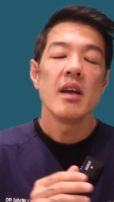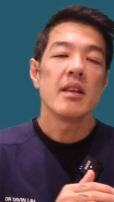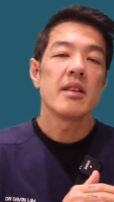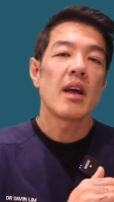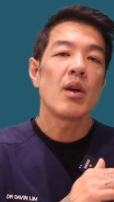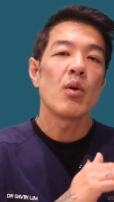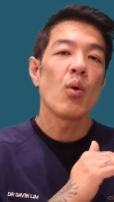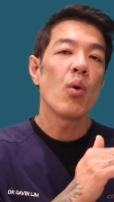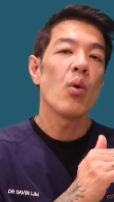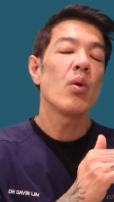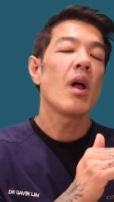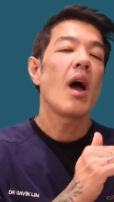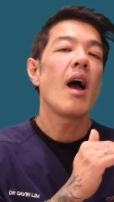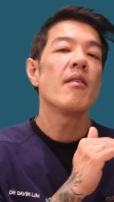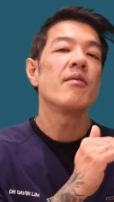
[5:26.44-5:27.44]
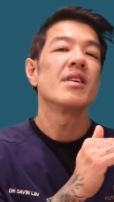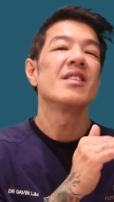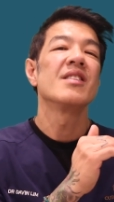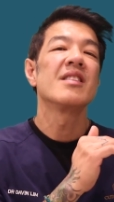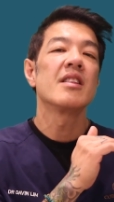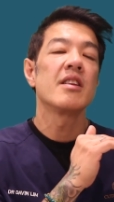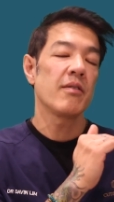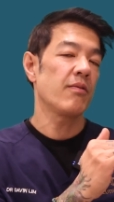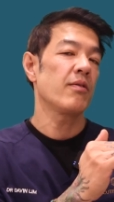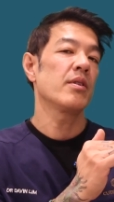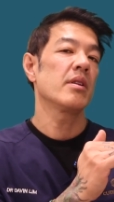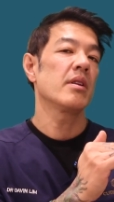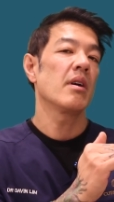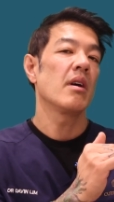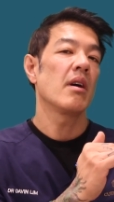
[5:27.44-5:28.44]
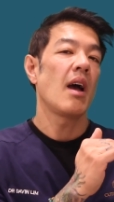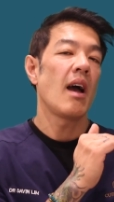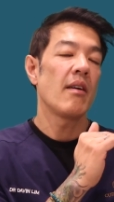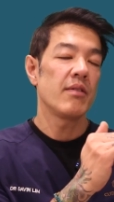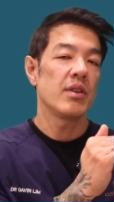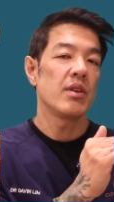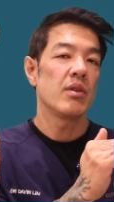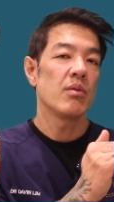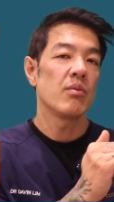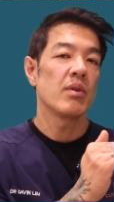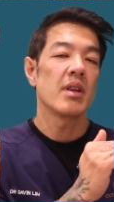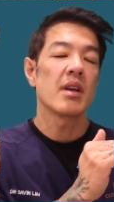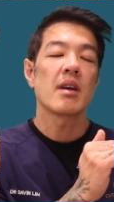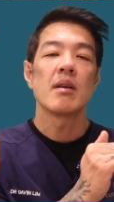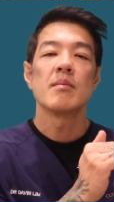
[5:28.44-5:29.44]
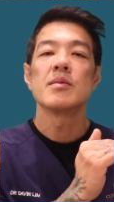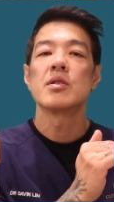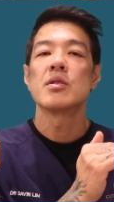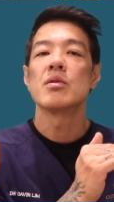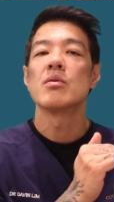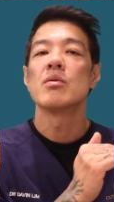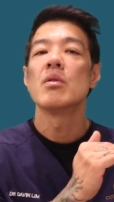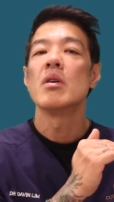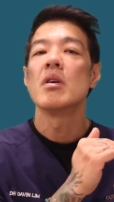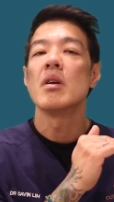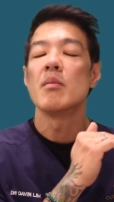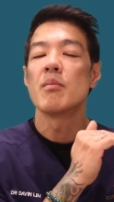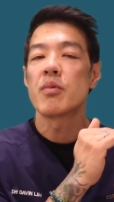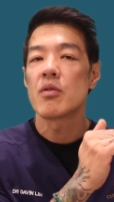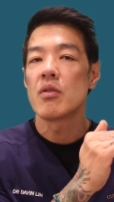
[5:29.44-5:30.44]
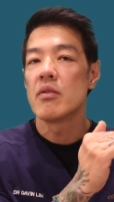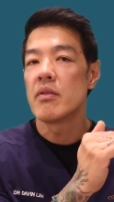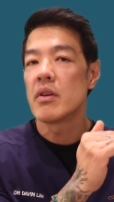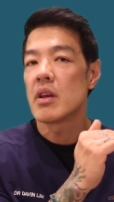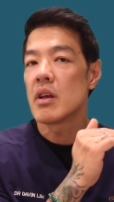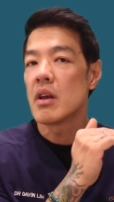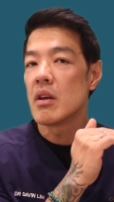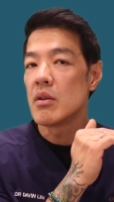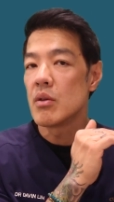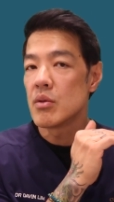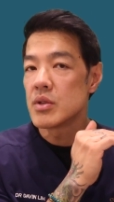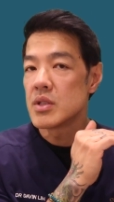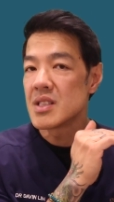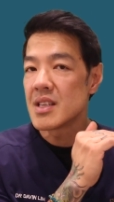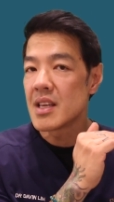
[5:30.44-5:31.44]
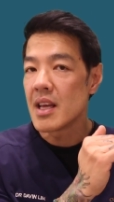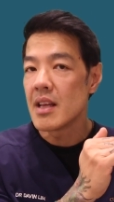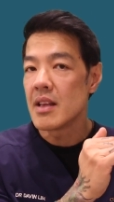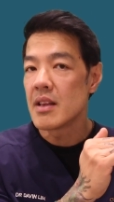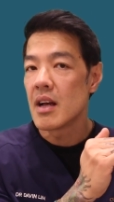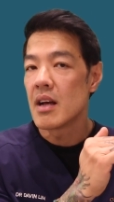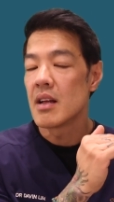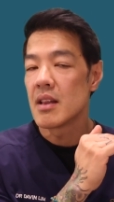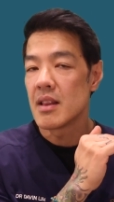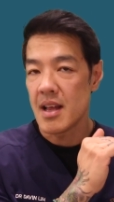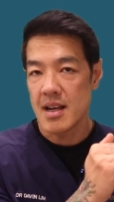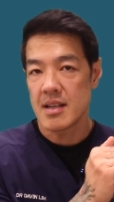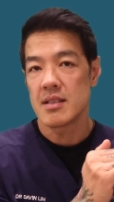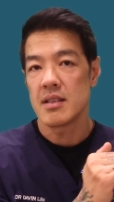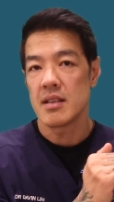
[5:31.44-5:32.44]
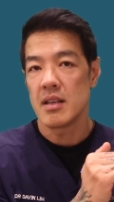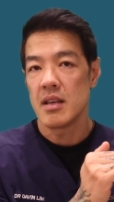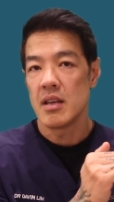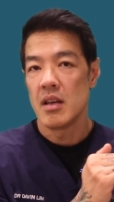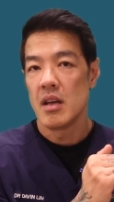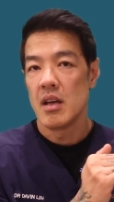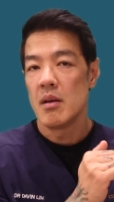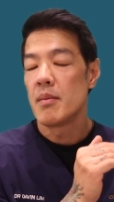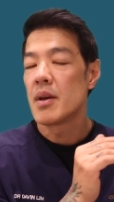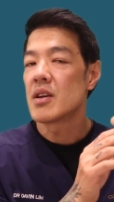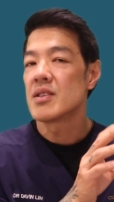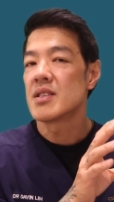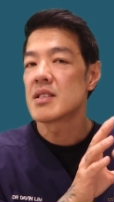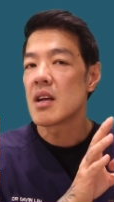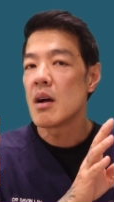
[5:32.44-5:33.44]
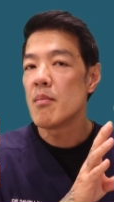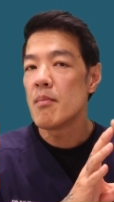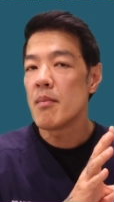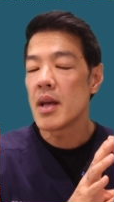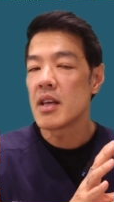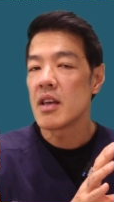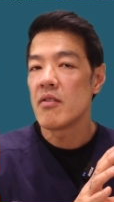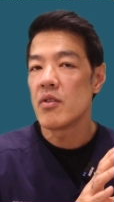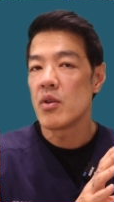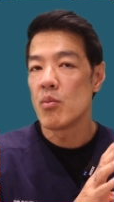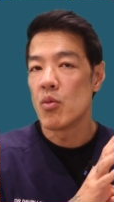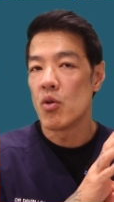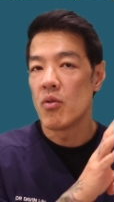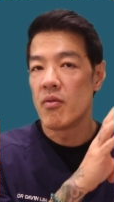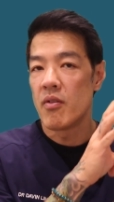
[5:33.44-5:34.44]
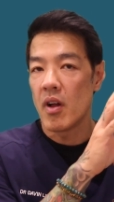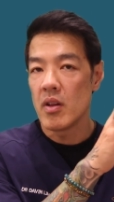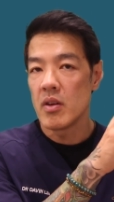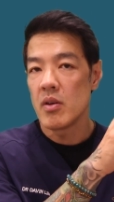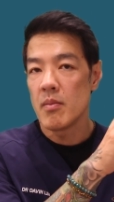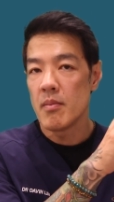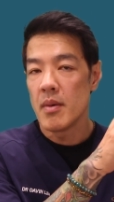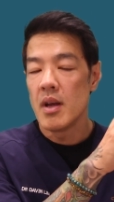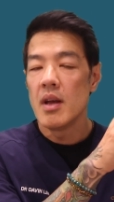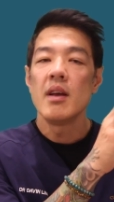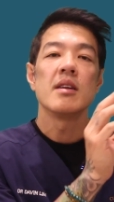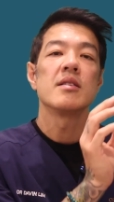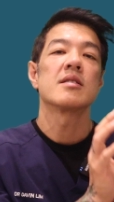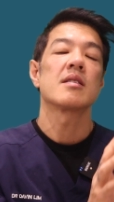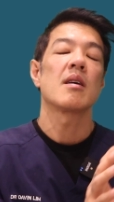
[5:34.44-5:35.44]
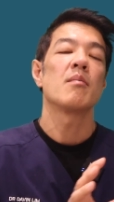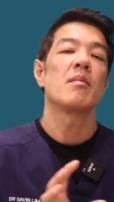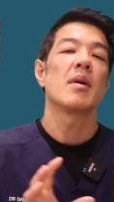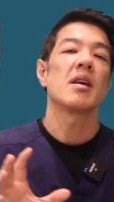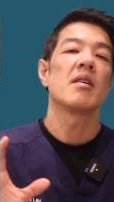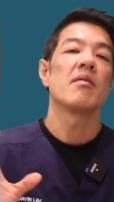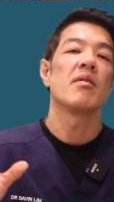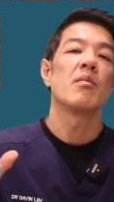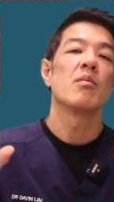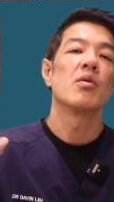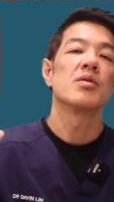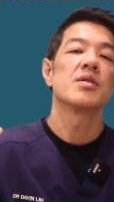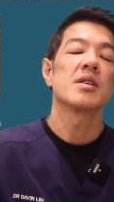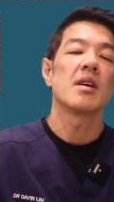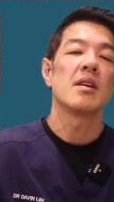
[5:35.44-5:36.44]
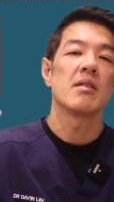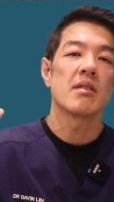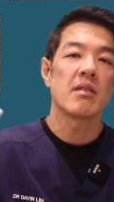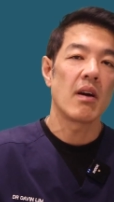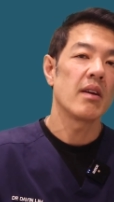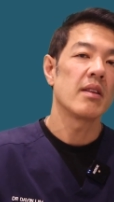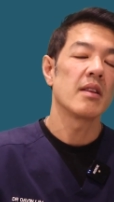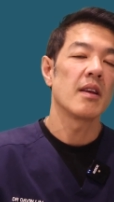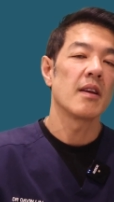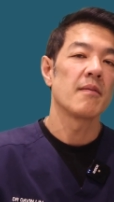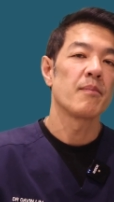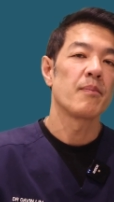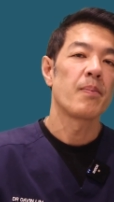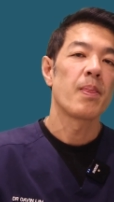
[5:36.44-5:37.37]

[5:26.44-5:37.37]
and they all have a different avenue when it comes to improving your skin laxity because some may give you more volume and some may give you more skin tightening.